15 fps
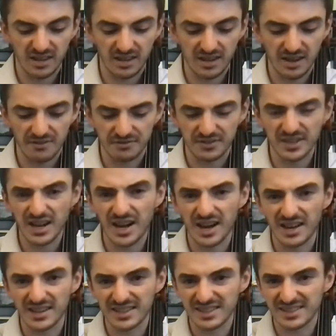If
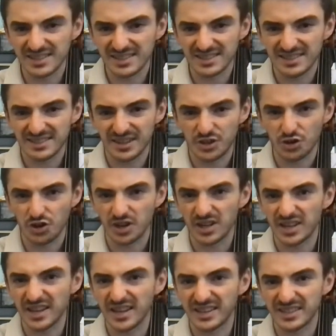not, then you're going to
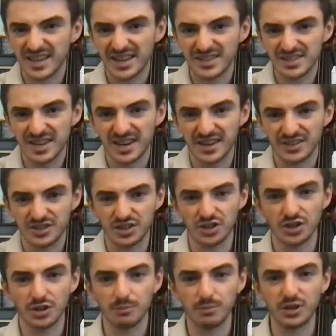get a tense hand
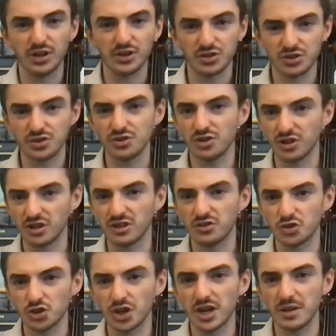here because you're going to
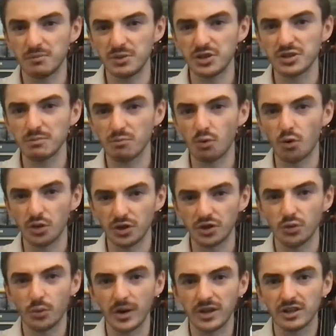try and be supporting
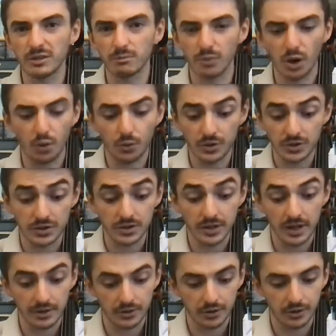the weight of the bow, which is
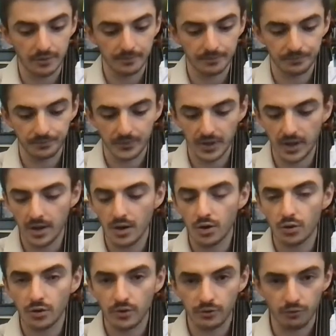not good.
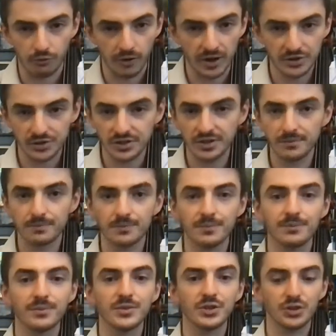Rest it
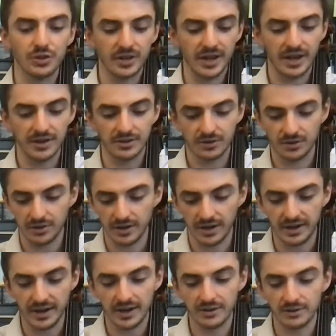so that,
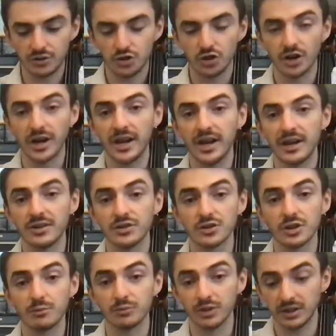again, your hand is
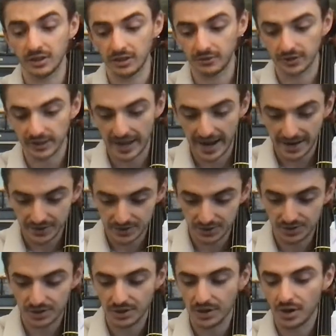completely
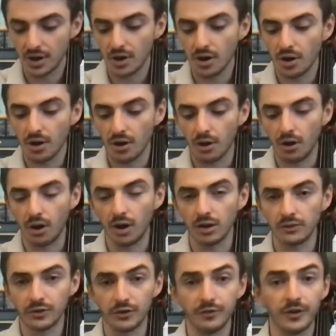relaxed. All
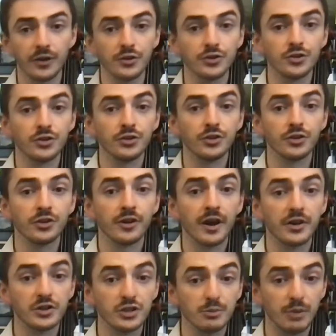of your fingers are in their
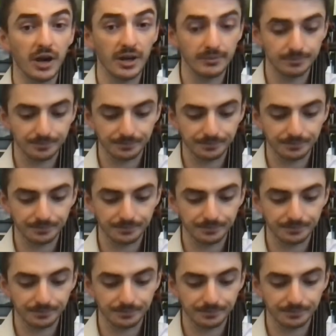correct spot.